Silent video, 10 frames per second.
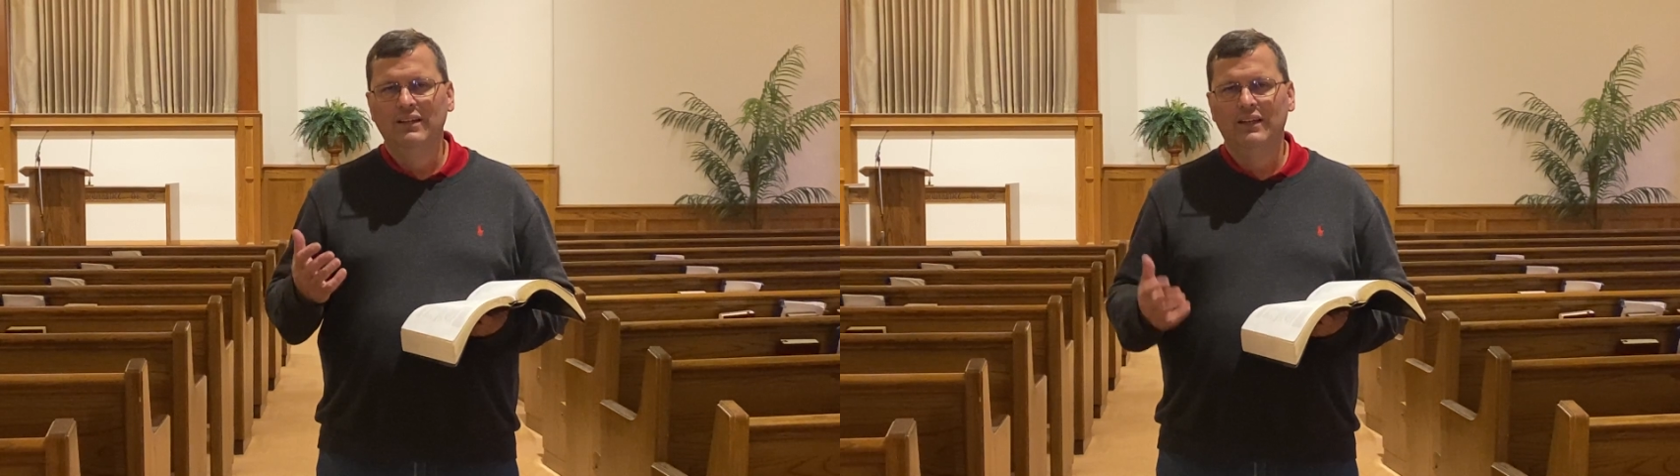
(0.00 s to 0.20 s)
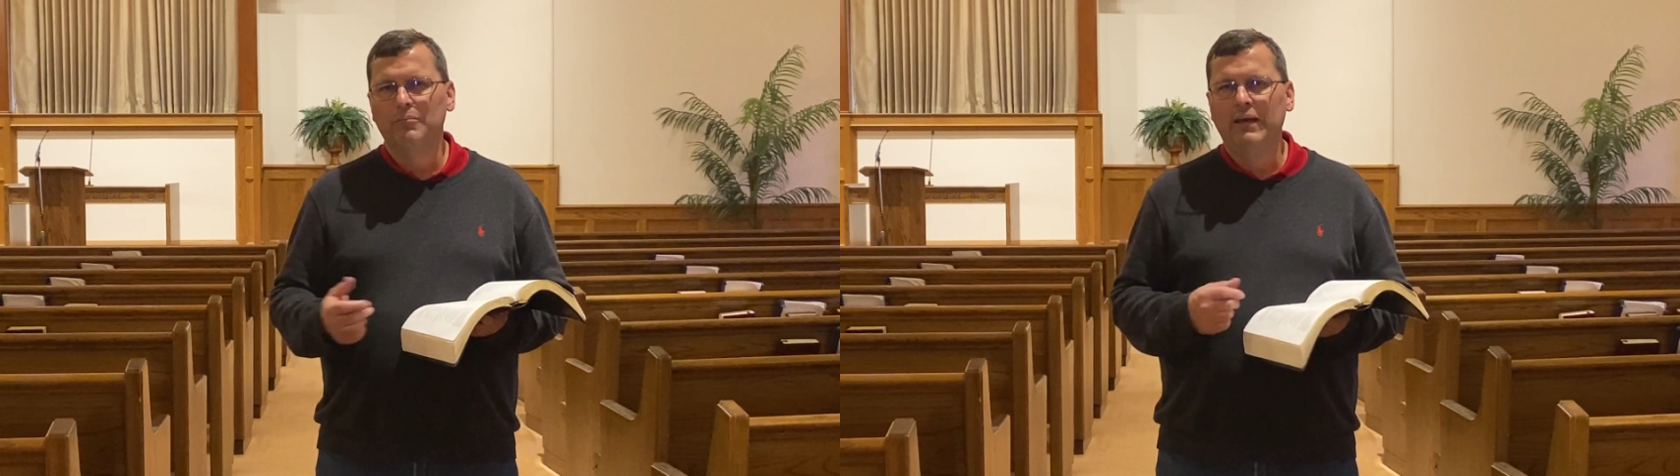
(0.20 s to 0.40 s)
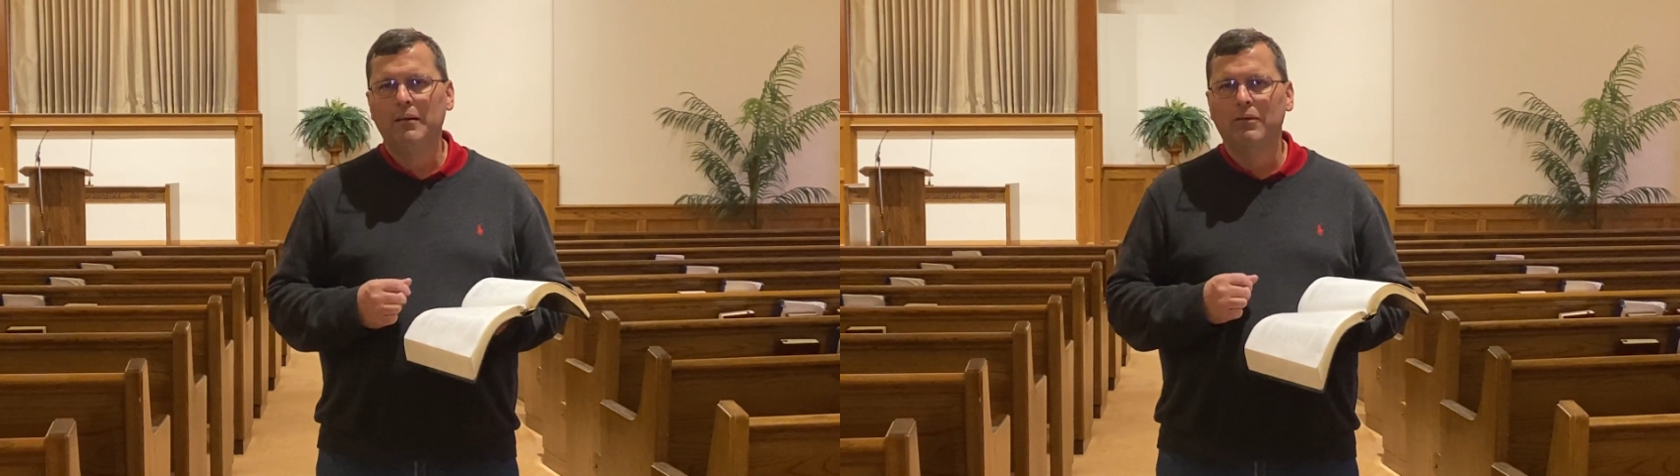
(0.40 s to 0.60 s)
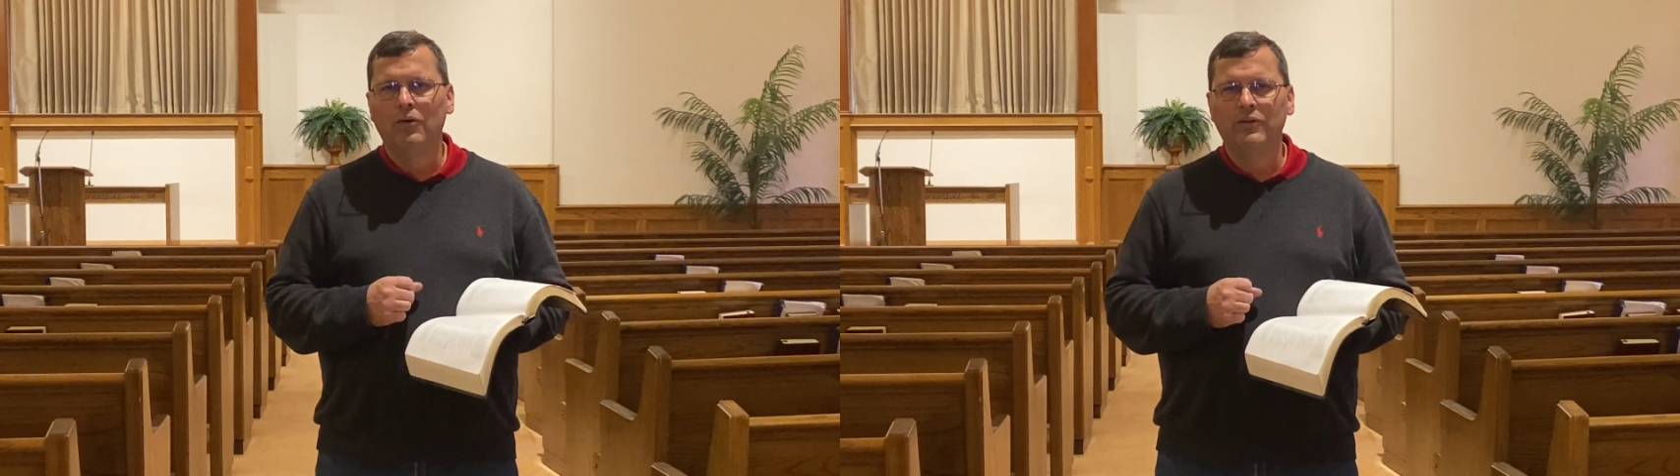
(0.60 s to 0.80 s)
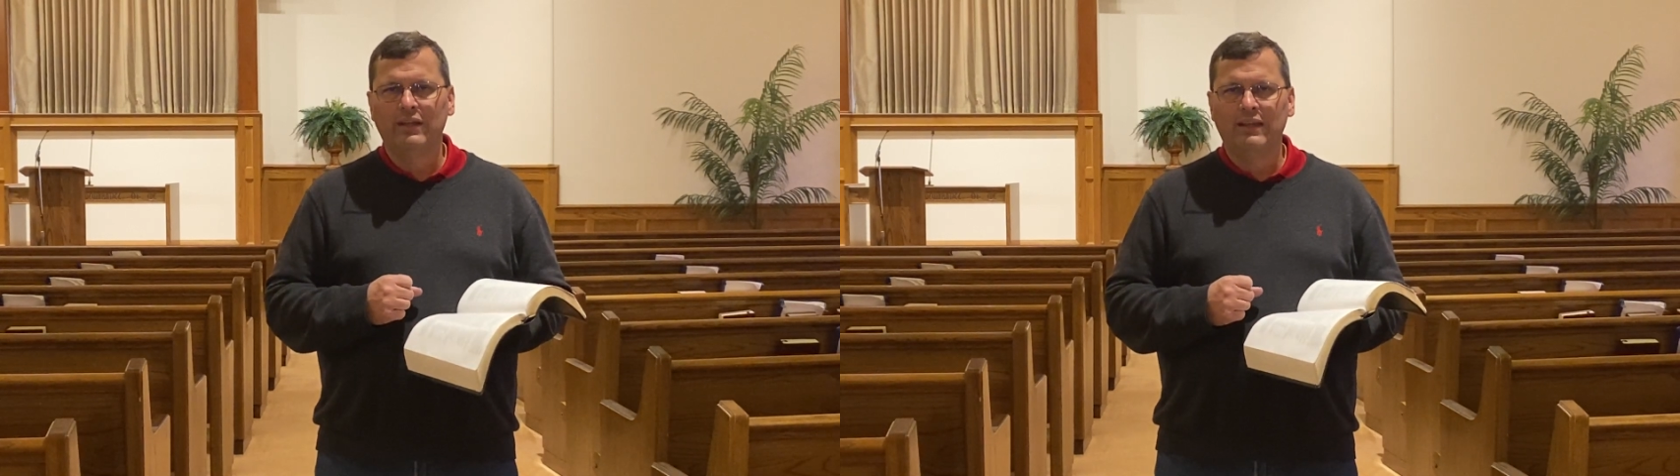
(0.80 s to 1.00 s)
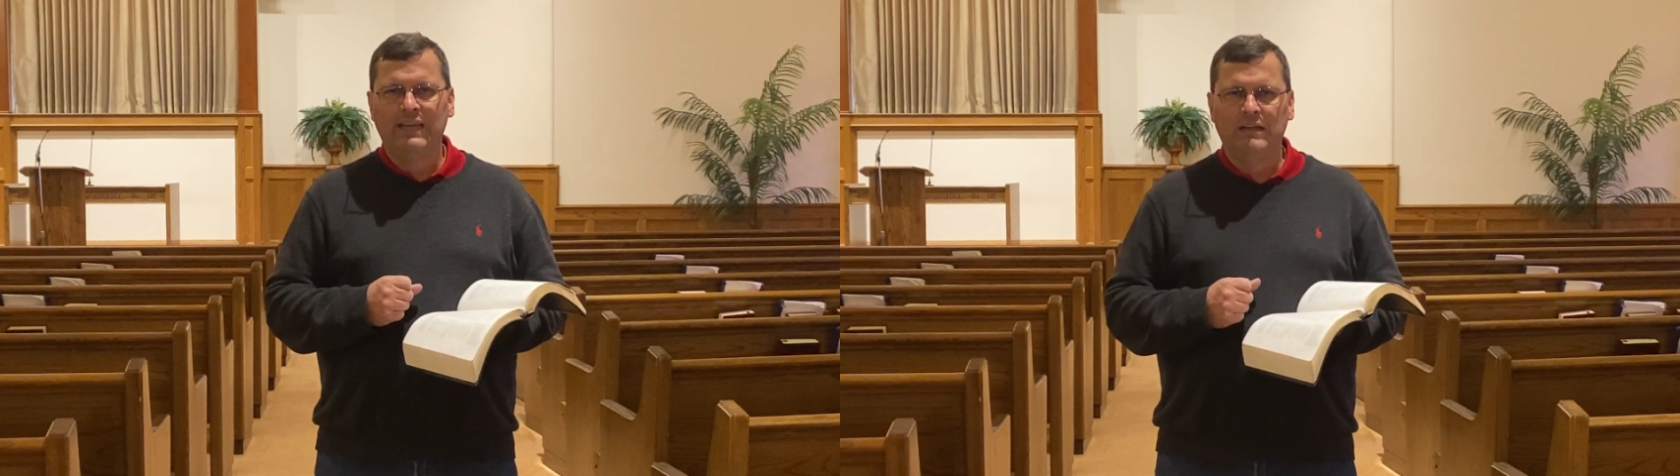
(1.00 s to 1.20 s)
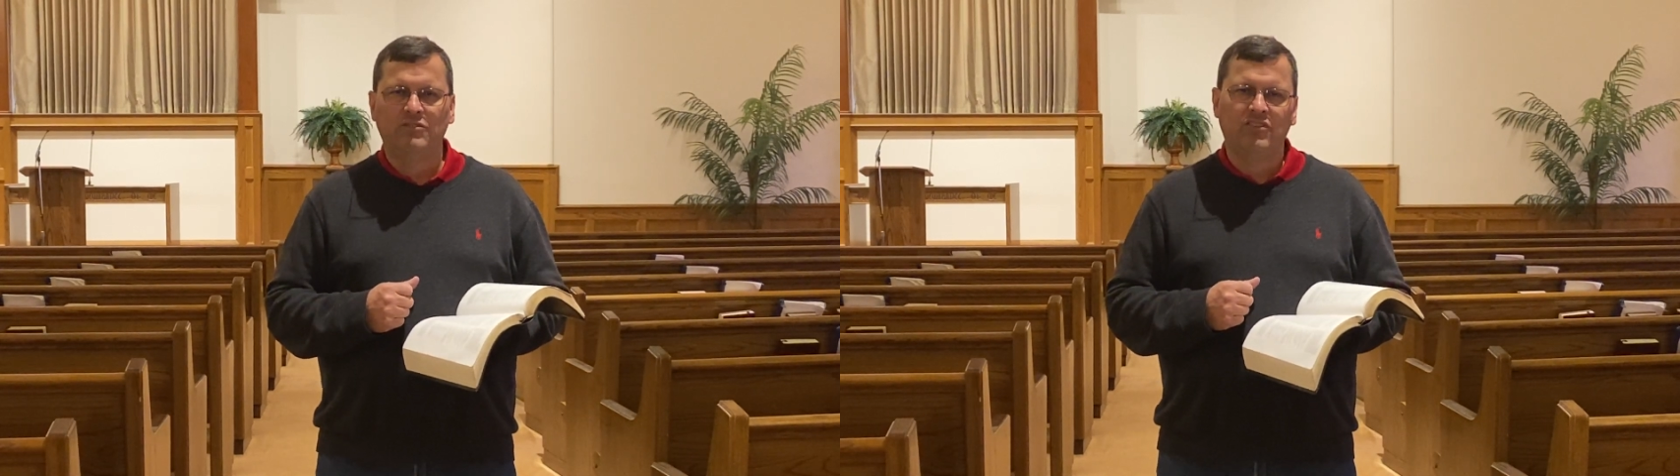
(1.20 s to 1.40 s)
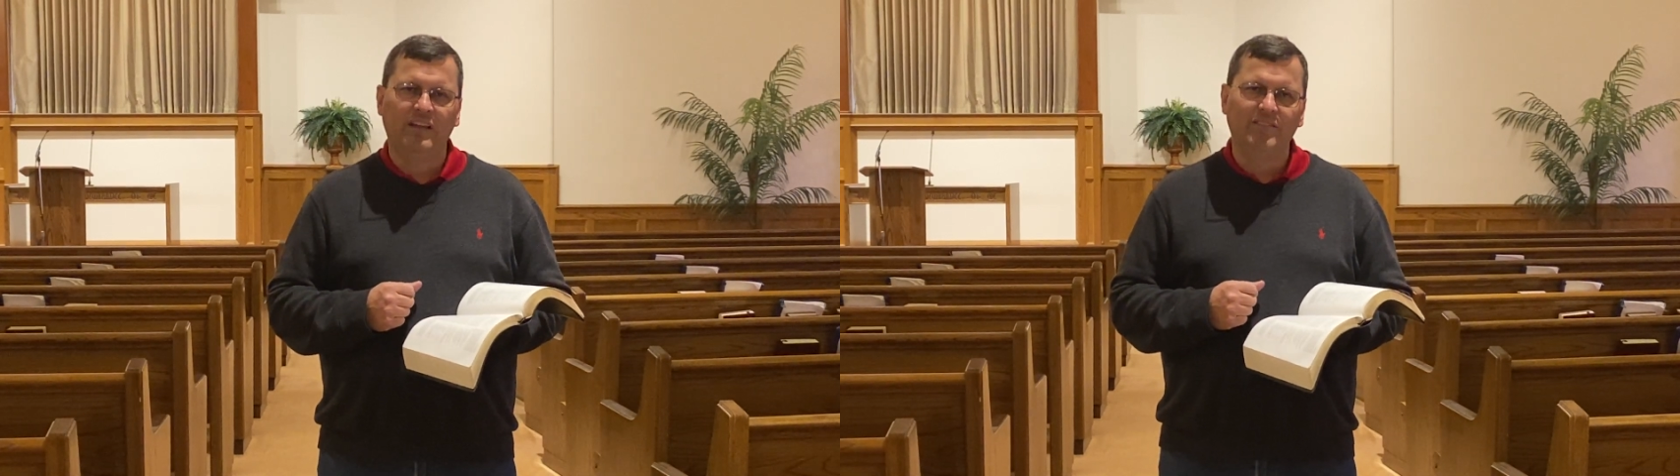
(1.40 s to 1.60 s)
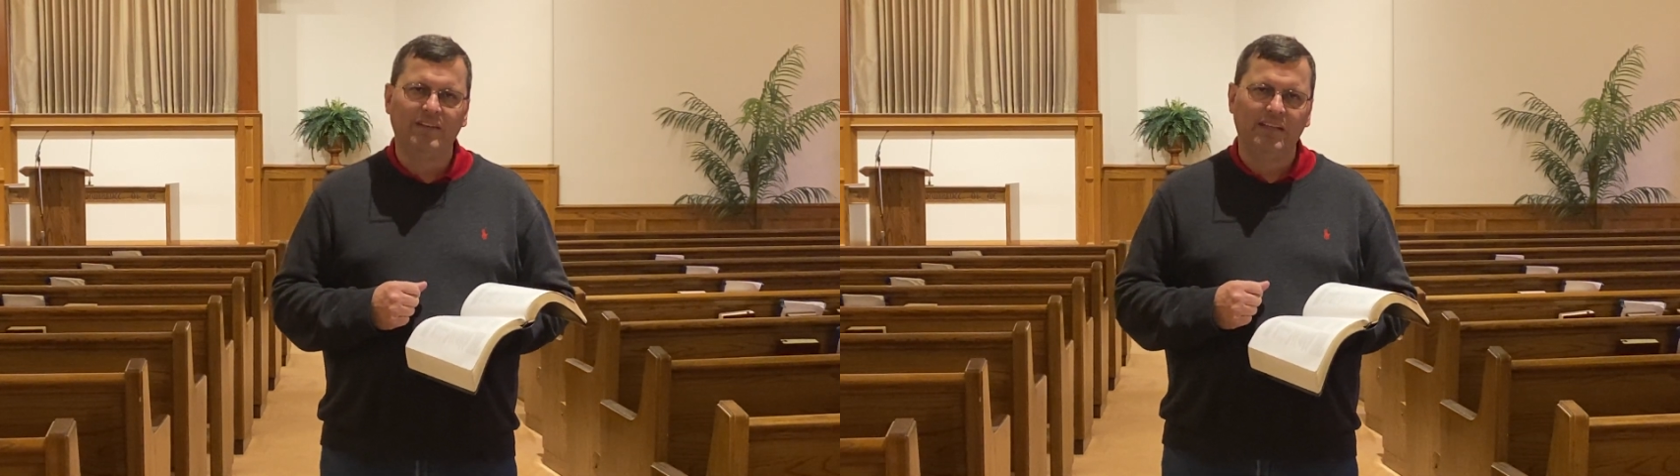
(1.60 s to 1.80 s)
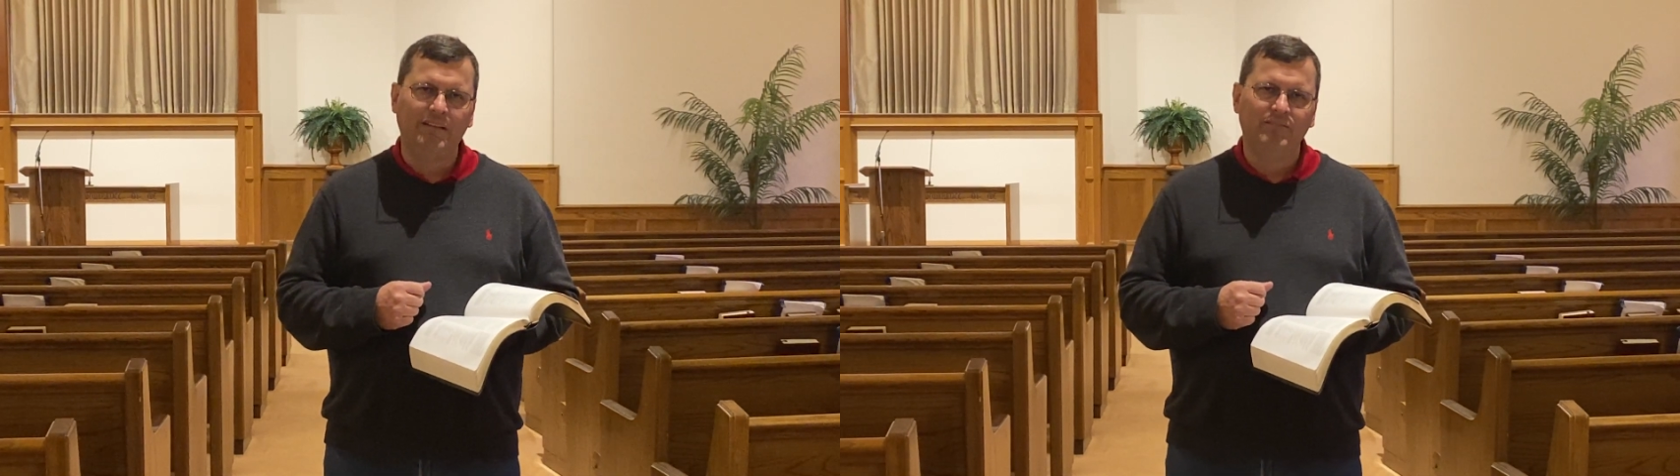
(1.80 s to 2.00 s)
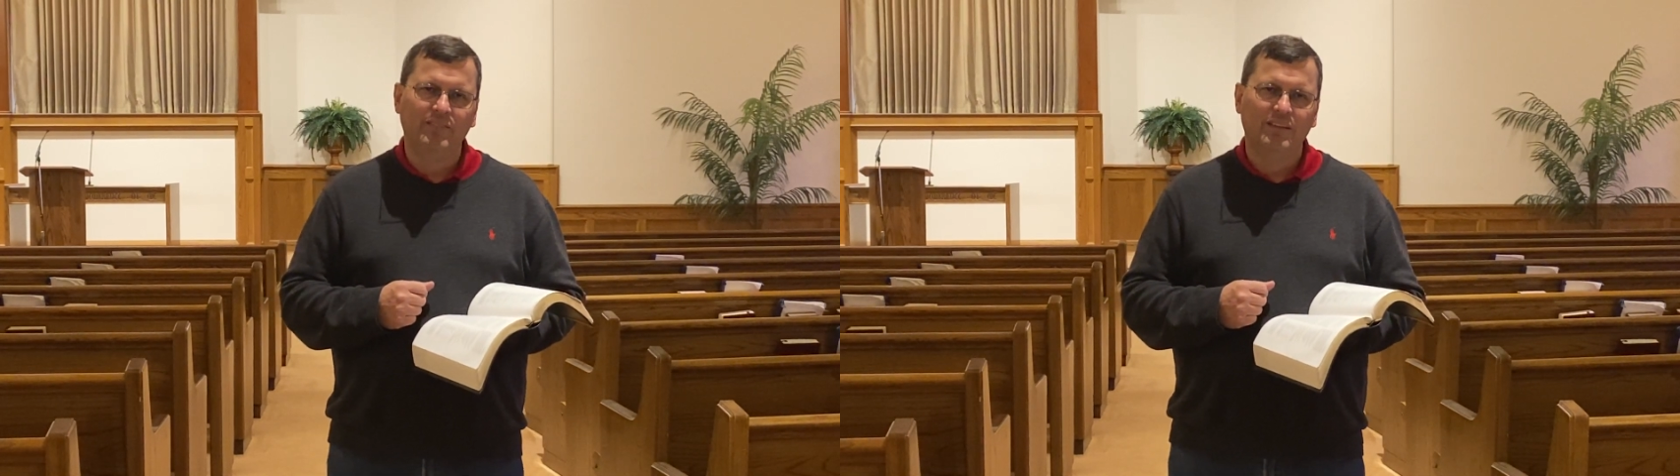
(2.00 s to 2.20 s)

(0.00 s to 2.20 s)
in the Babylonian captivity.